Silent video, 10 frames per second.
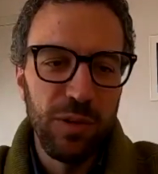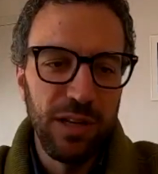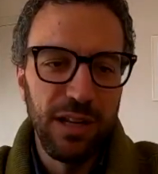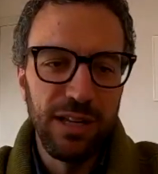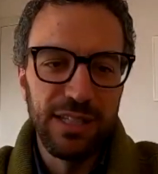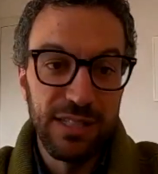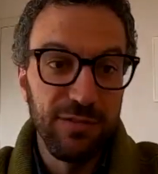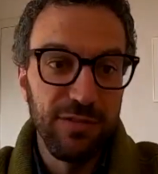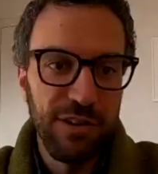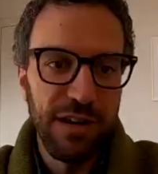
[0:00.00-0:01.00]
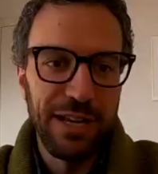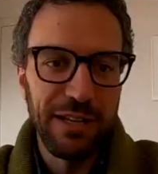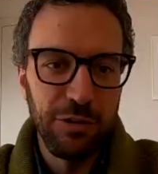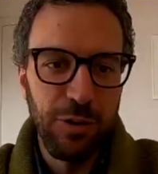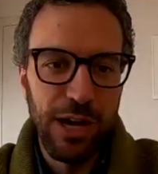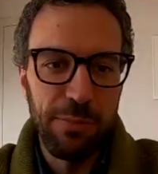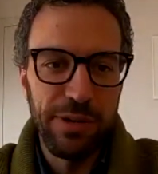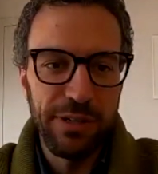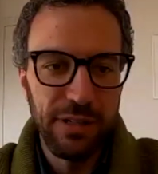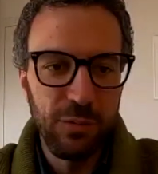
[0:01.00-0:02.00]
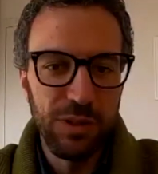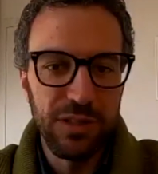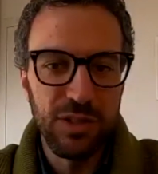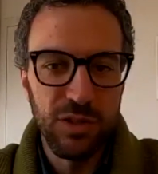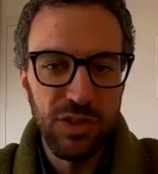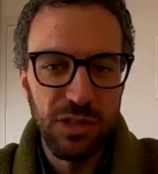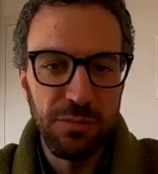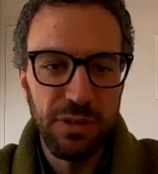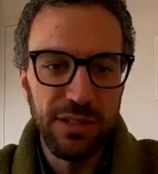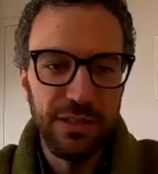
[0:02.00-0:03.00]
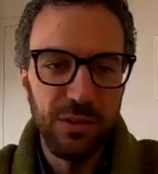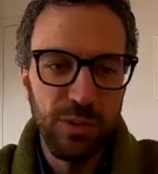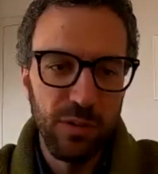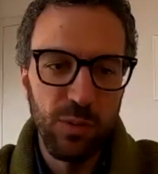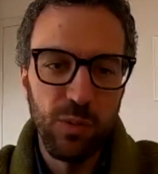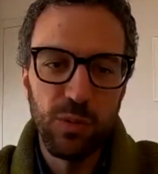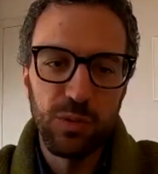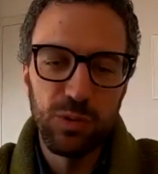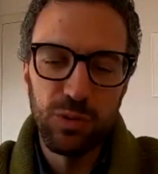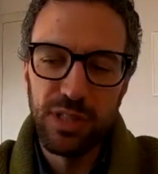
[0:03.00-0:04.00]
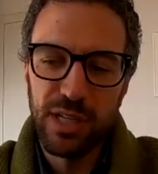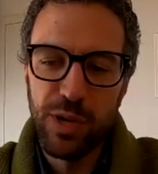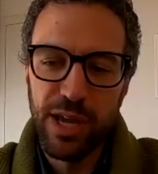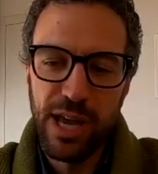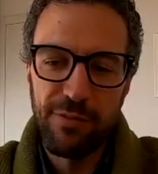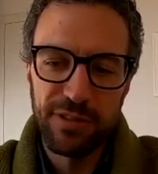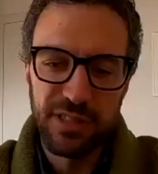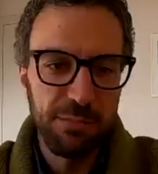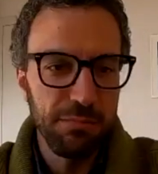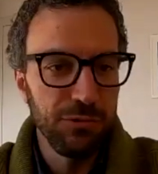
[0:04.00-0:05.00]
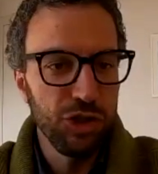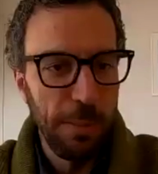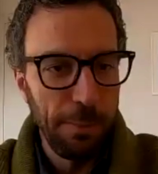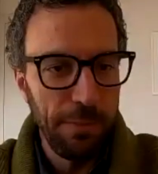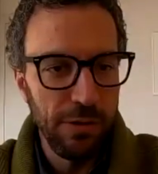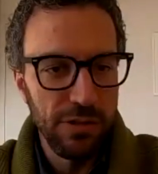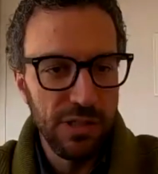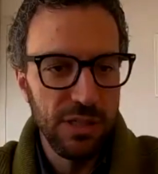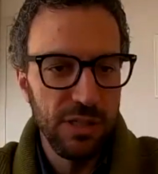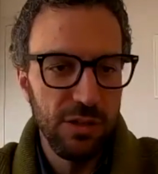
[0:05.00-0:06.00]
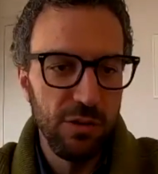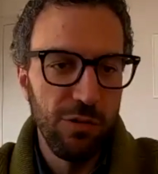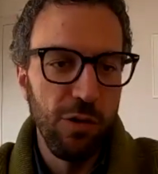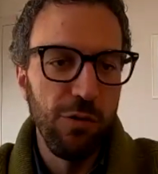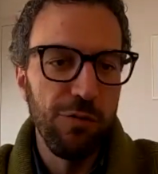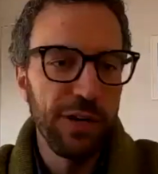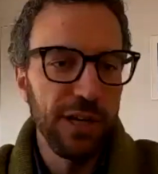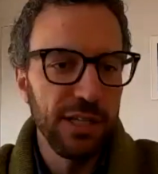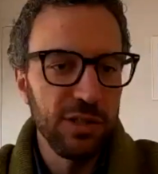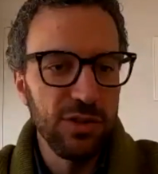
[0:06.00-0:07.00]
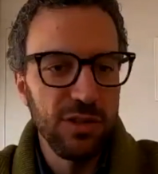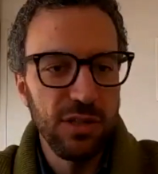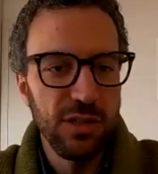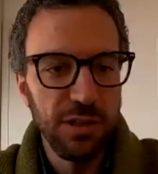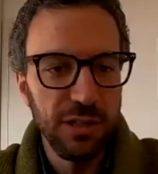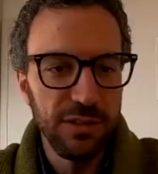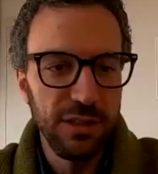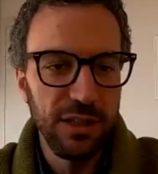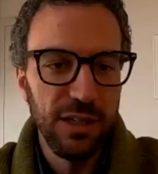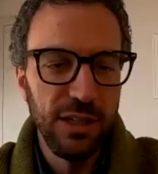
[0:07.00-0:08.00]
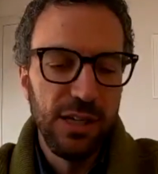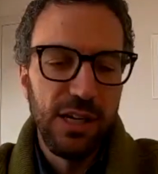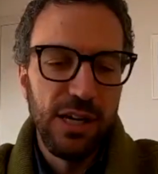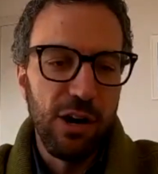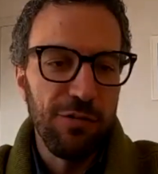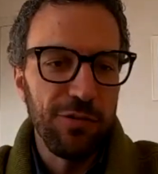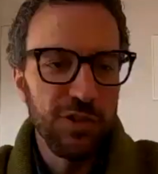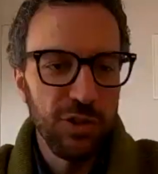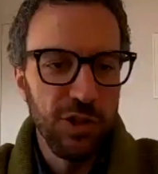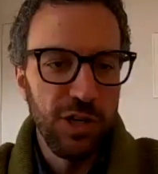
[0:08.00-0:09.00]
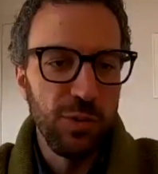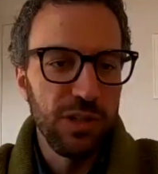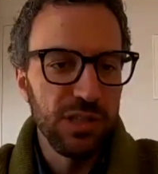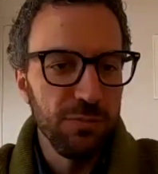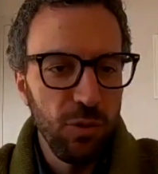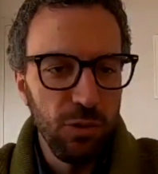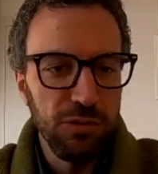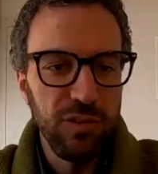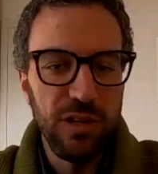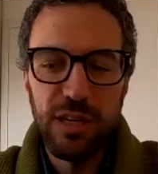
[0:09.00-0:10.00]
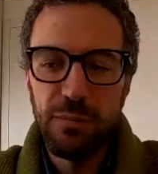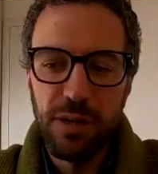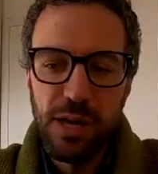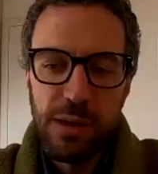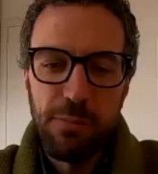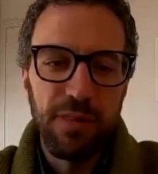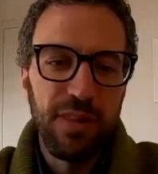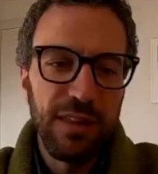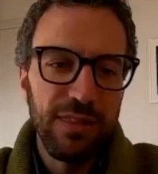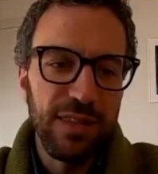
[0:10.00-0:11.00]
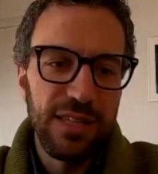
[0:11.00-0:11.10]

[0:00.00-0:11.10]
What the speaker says: it's very likely to happen with sustainability, where today we have some champions, often a sustainability officer with a small team, but then we